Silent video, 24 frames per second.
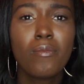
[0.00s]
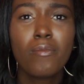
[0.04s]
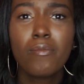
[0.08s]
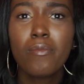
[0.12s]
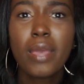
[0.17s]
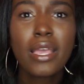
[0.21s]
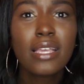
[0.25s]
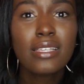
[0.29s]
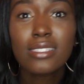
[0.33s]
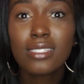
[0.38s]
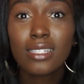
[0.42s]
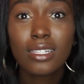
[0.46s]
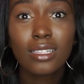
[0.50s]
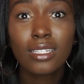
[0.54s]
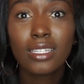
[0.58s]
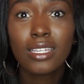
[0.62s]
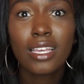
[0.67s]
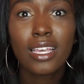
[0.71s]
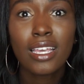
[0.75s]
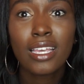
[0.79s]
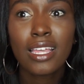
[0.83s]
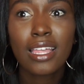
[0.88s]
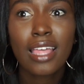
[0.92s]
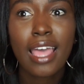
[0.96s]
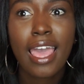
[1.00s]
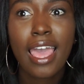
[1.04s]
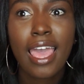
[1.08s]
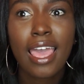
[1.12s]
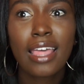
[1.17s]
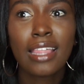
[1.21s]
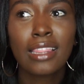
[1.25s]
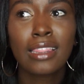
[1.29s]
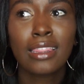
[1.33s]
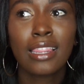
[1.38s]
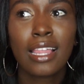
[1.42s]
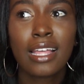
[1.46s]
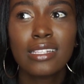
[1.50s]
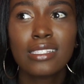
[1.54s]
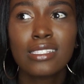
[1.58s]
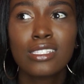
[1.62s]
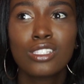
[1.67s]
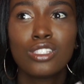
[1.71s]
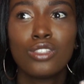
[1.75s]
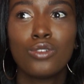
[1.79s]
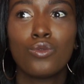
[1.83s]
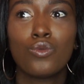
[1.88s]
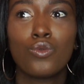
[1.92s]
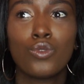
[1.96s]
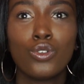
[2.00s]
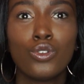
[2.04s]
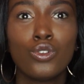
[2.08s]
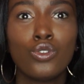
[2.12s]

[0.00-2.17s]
Basically, it lets the